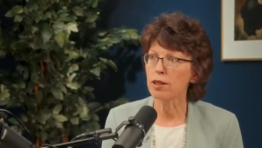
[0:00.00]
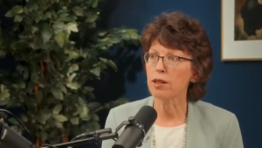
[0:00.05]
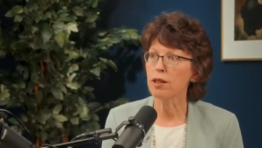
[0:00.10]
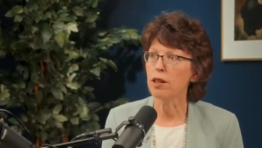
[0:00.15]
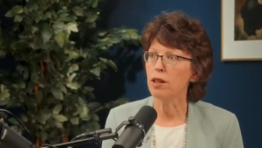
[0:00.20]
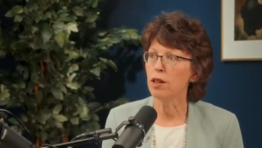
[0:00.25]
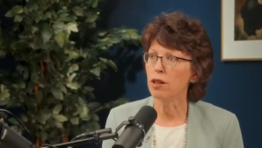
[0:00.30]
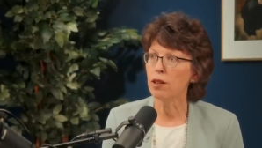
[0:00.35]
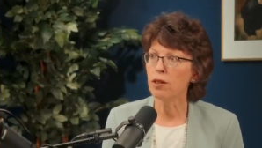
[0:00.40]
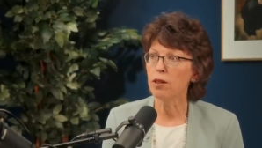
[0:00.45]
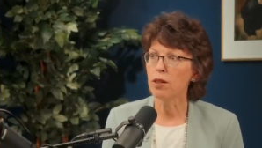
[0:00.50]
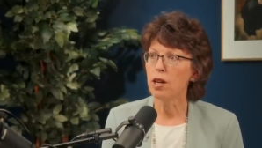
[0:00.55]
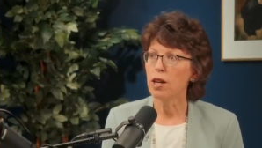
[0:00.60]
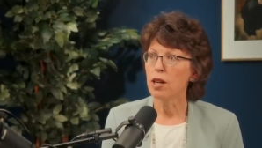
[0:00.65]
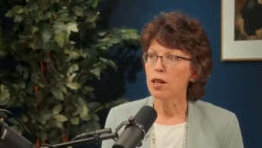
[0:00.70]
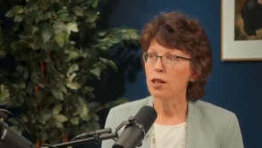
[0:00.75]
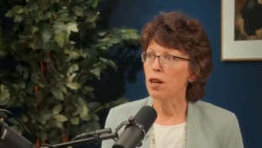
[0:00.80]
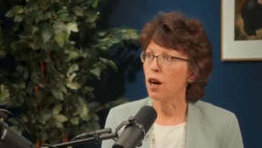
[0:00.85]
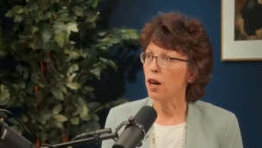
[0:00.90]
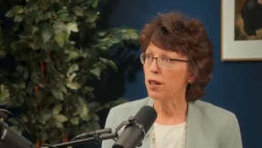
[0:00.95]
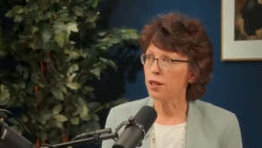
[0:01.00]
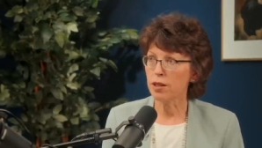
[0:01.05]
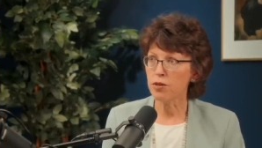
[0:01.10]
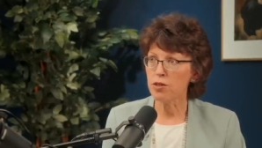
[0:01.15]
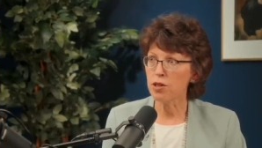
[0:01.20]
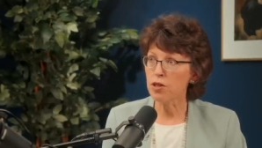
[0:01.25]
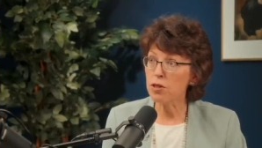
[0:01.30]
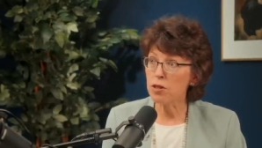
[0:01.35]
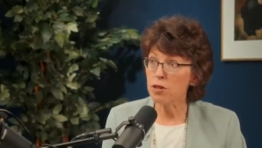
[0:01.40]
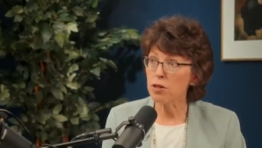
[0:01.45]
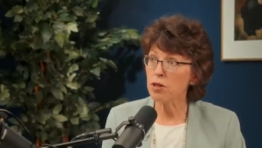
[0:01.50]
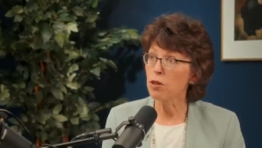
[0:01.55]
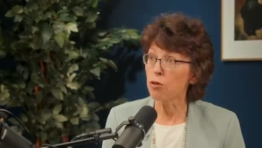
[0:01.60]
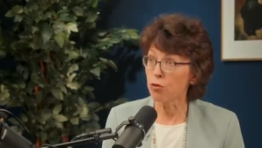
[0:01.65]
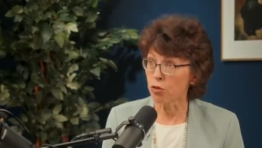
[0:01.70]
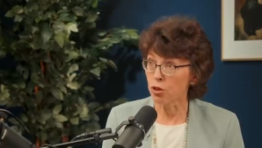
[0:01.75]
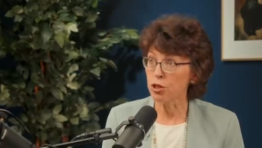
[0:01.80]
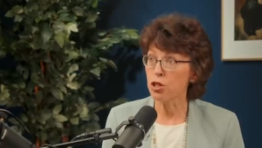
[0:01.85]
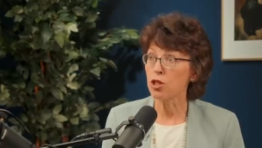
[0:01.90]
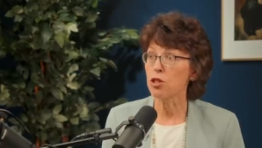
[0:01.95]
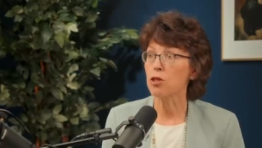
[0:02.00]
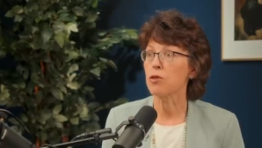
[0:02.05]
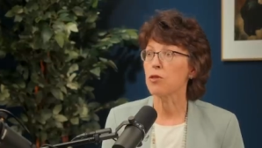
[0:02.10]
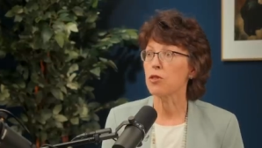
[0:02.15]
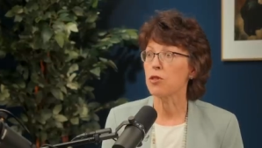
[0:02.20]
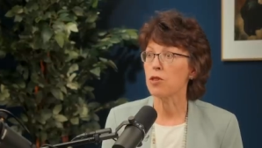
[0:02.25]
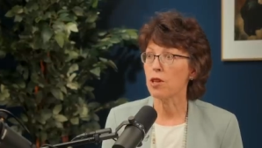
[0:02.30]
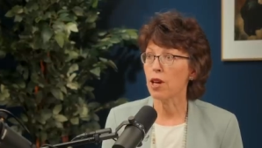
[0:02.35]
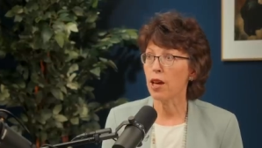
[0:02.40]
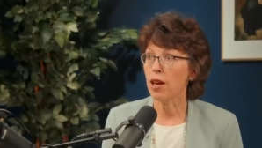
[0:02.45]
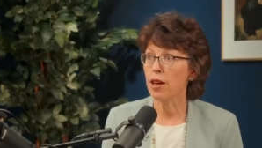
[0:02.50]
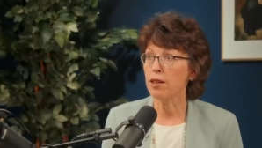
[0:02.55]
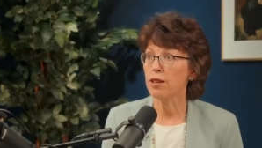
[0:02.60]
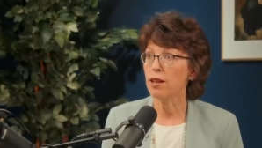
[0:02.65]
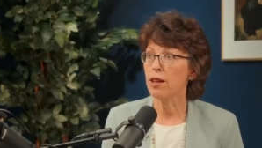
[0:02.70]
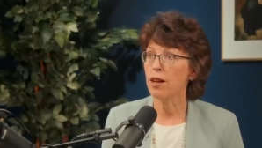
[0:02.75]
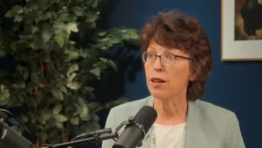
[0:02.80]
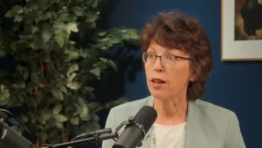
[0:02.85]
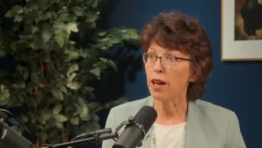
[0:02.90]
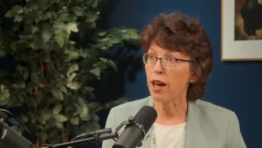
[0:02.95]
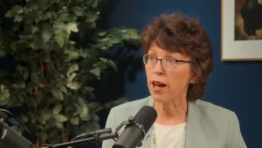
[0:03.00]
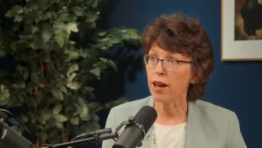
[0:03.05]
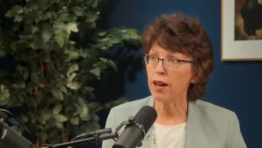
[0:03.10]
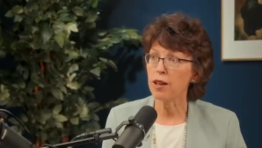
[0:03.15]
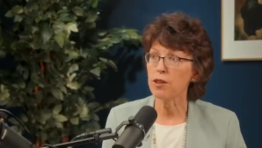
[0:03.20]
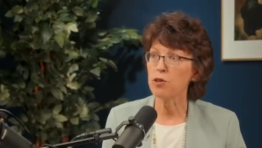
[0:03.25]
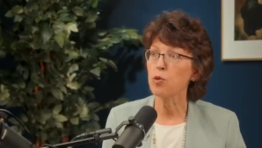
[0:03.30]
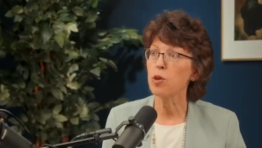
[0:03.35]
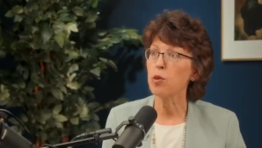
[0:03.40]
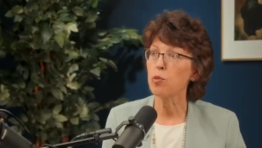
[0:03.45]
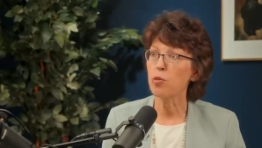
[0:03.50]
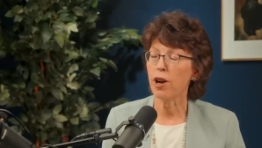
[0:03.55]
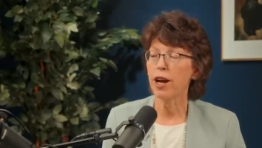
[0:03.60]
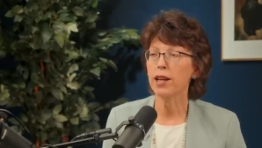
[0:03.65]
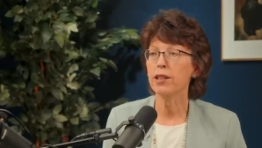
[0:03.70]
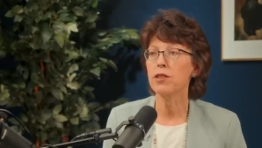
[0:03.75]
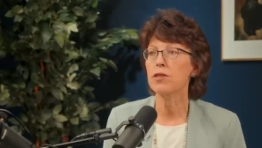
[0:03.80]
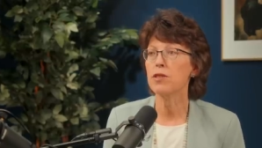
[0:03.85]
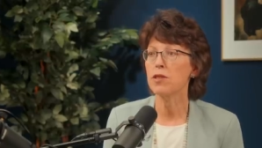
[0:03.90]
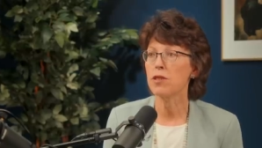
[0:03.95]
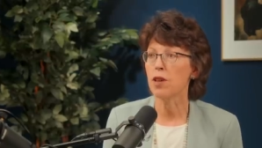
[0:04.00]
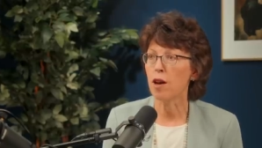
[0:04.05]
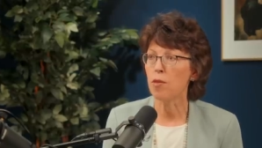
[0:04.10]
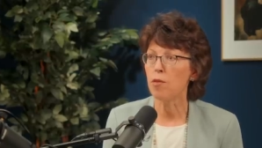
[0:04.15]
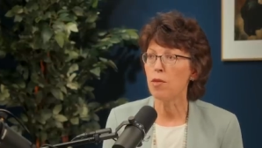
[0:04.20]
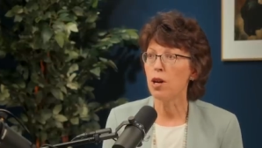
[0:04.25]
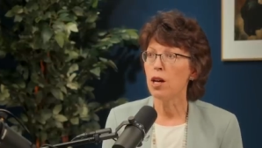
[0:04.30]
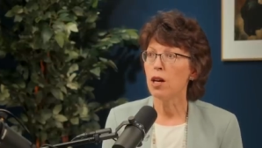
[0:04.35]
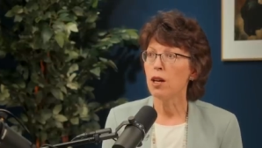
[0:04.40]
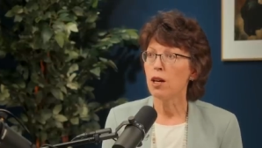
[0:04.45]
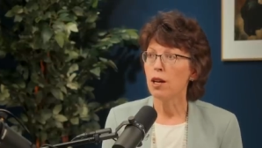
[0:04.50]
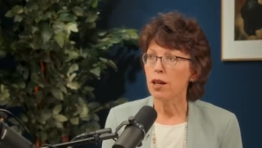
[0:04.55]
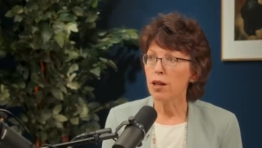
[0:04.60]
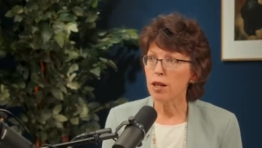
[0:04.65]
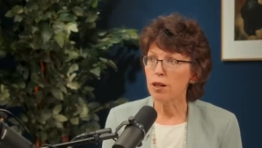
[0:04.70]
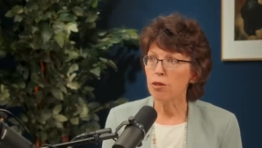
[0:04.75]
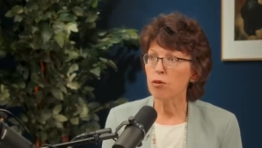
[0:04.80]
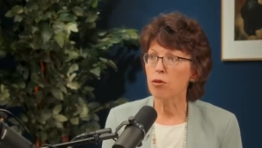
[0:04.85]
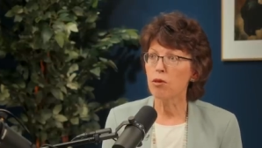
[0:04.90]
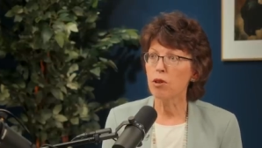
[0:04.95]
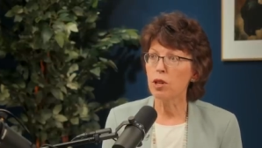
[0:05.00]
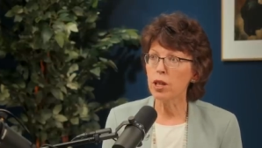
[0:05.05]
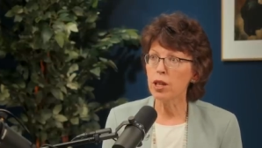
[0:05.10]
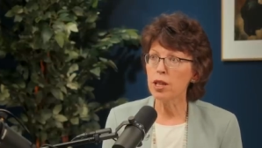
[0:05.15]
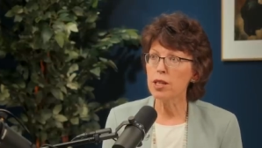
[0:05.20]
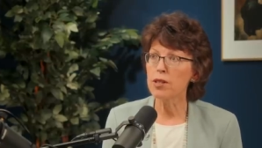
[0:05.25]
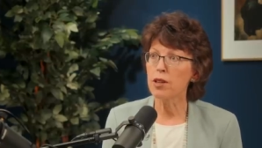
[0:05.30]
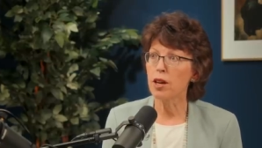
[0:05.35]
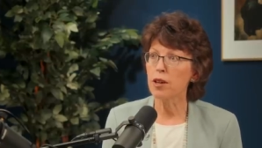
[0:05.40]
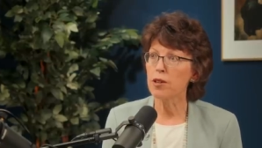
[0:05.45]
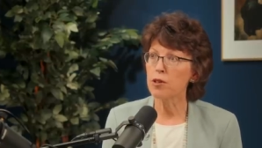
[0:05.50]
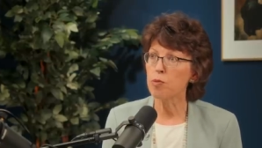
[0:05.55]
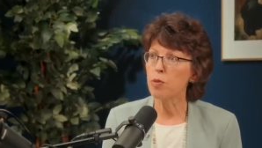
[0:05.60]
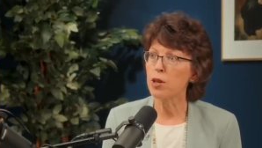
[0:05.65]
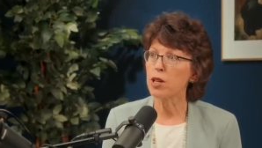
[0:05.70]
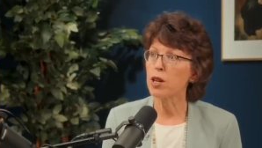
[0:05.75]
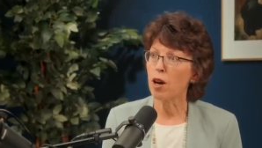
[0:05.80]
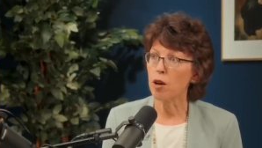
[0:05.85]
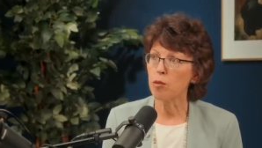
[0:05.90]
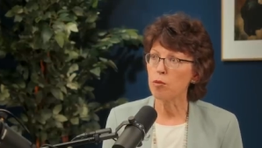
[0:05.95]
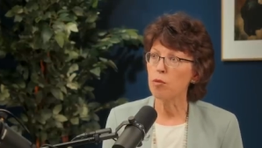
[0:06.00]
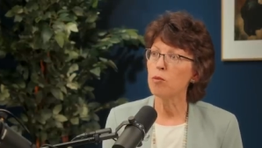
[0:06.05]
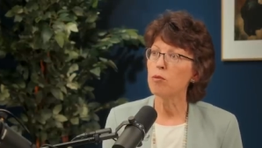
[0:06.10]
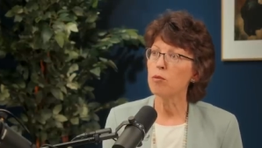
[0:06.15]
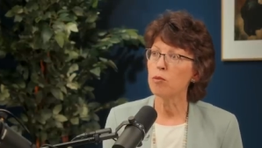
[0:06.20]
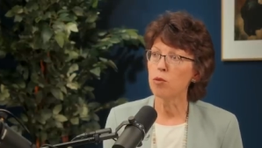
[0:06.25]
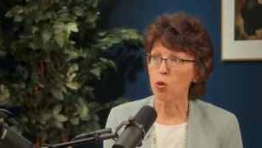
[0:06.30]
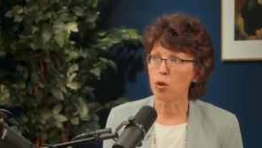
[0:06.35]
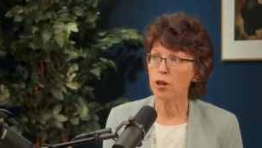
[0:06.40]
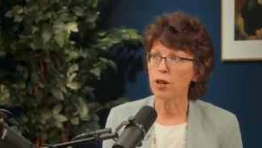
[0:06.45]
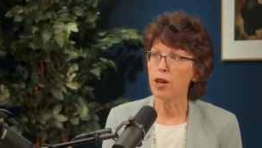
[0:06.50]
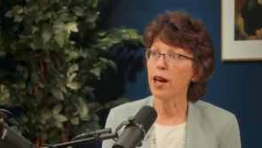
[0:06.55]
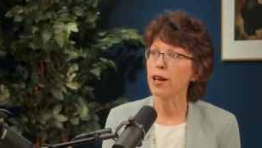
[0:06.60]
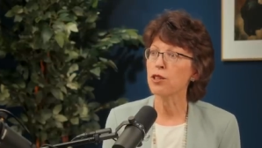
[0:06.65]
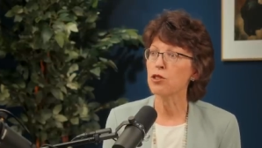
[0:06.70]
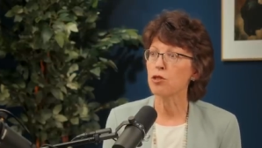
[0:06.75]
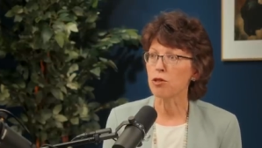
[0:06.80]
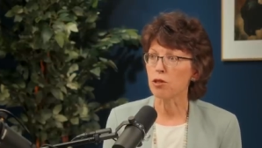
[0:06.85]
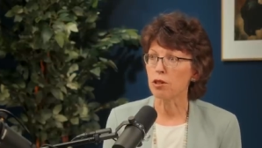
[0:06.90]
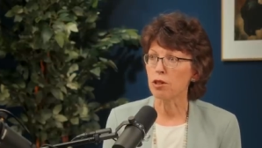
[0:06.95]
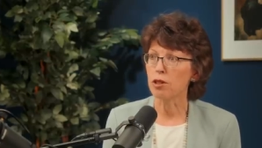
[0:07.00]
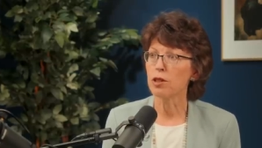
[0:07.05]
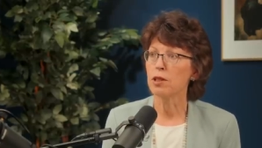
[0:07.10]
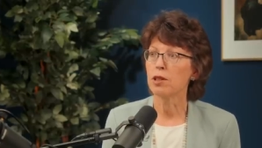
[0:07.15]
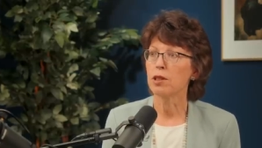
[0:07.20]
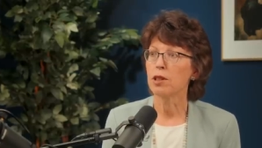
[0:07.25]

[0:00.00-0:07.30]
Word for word: You know, God gives us the virtues, and and as we practice them, it really does become more natural.